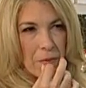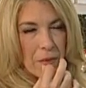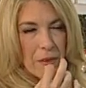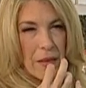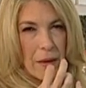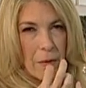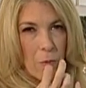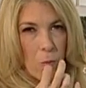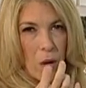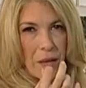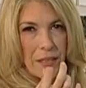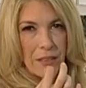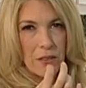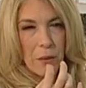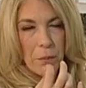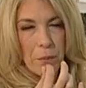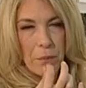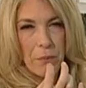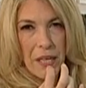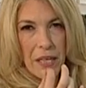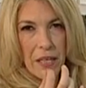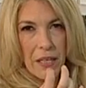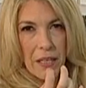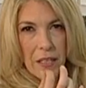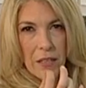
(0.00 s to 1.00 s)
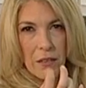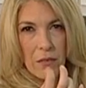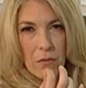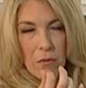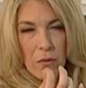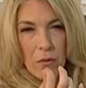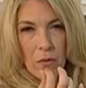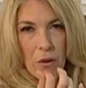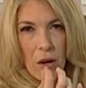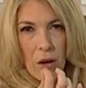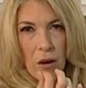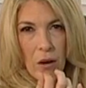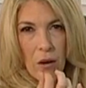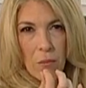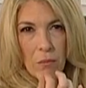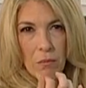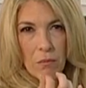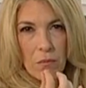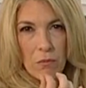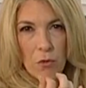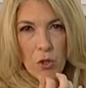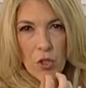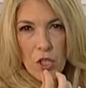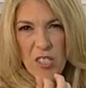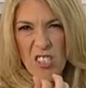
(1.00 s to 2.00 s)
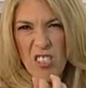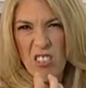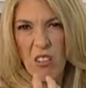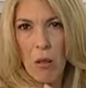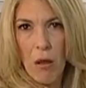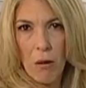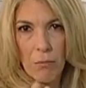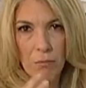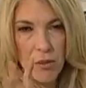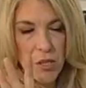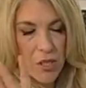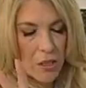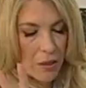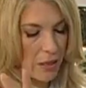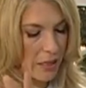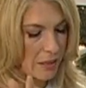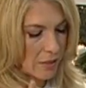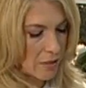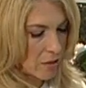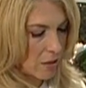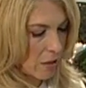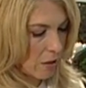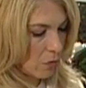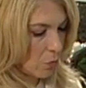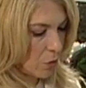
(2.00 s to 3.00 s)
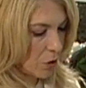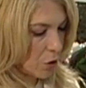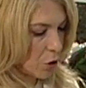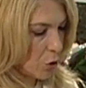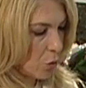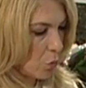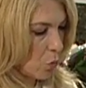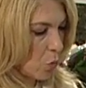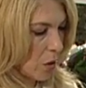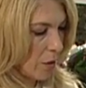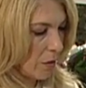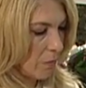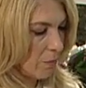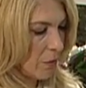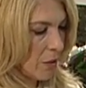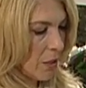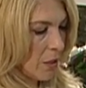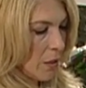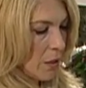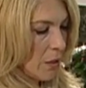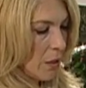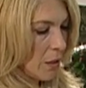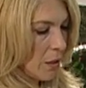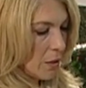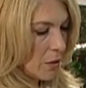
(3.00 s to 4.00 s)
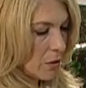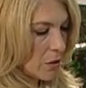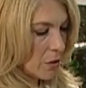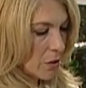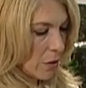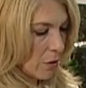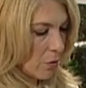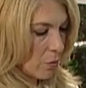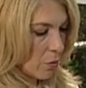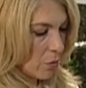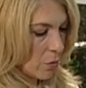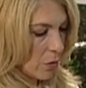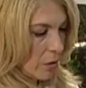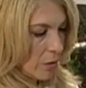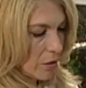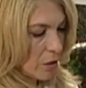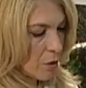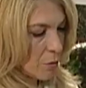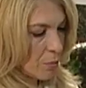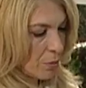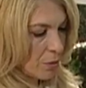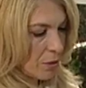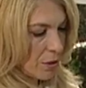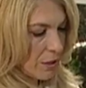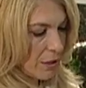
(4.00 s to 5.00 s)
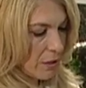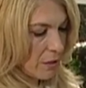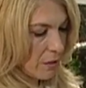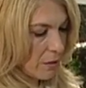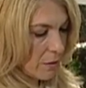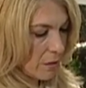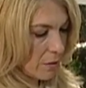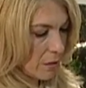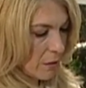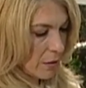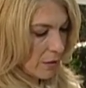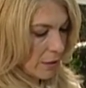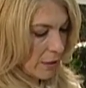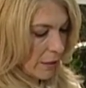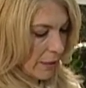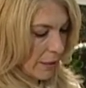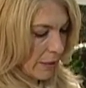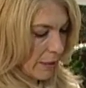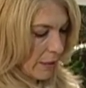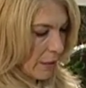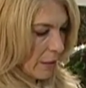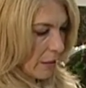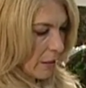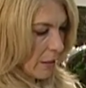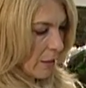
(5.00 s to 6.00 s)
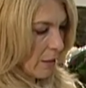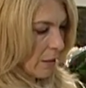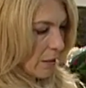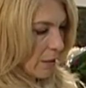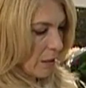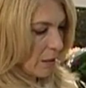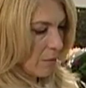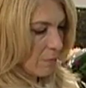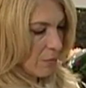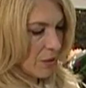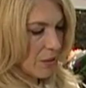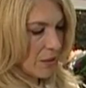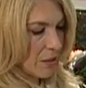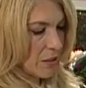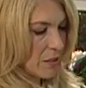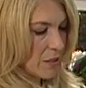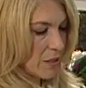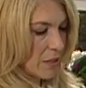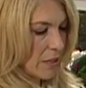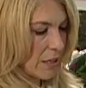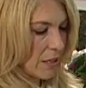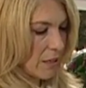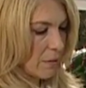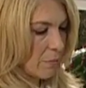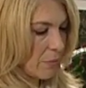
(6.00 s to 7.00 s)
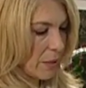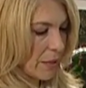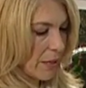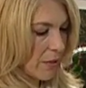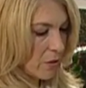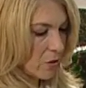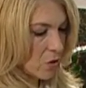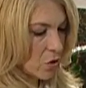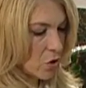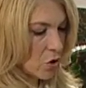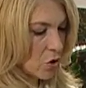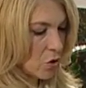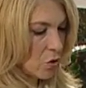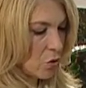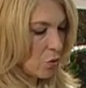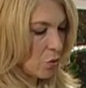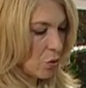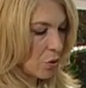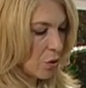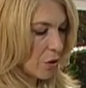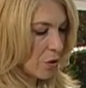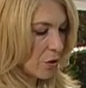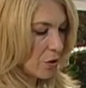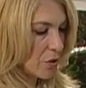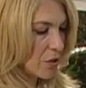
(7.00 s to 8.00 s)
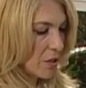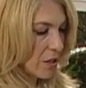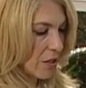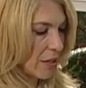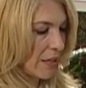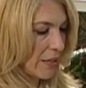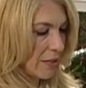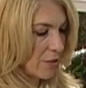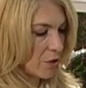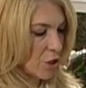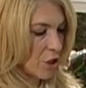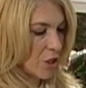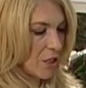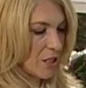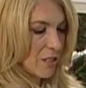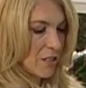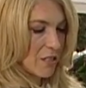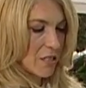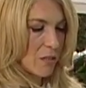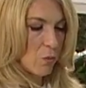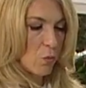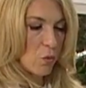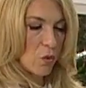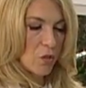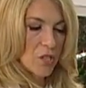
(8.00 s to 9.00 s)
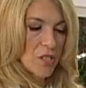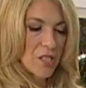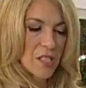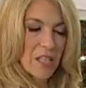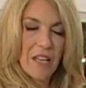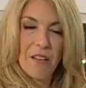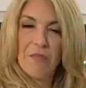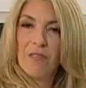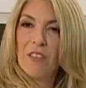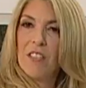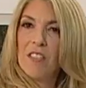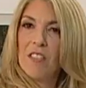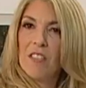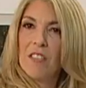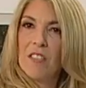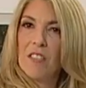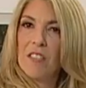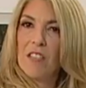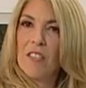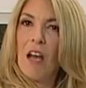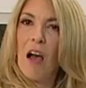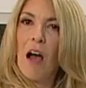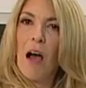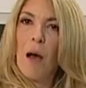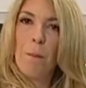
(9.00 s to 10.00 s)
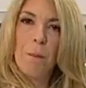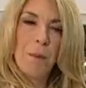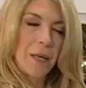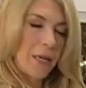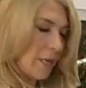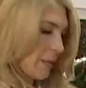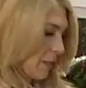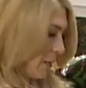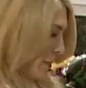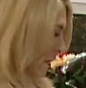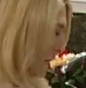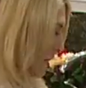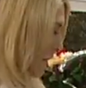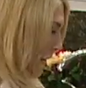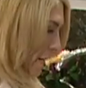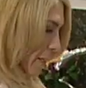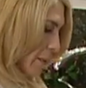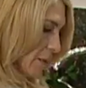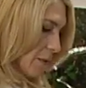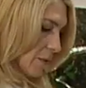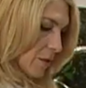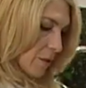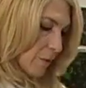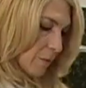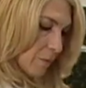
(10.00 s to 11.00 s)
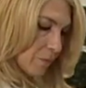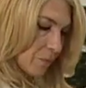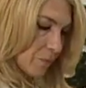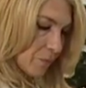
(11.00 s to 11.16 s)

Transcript: they wind up making just lumps, and that's not what you want. So let's put, I'm going to say about 2/3 of that cheese, and we'll save this to top it at the end.